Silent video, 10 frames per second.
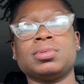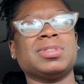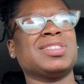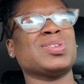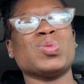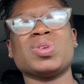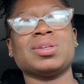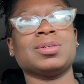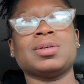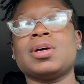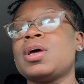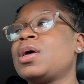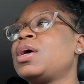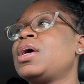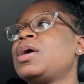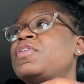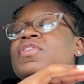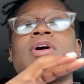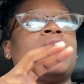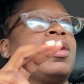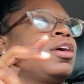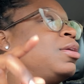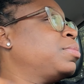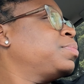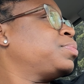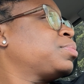So good. Um,